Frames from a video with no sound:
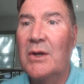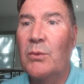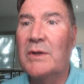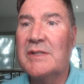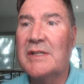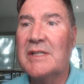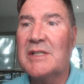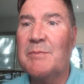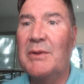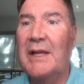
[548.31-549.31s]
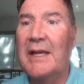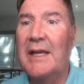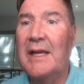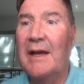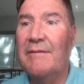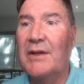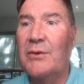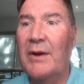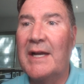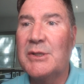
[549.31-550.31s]
was a display of the
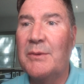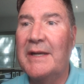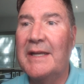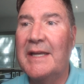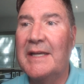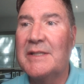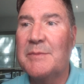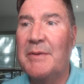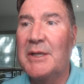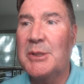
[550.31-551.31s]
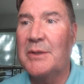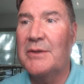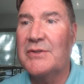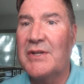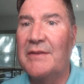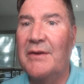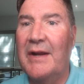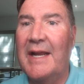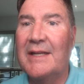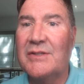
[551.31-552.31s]
graduating kids' pictures and
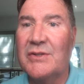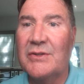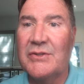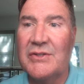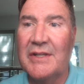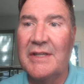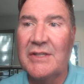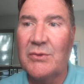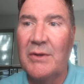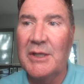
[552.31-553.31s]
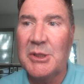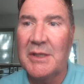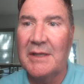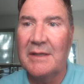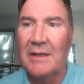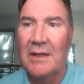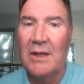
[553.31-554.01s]
their answers to this question: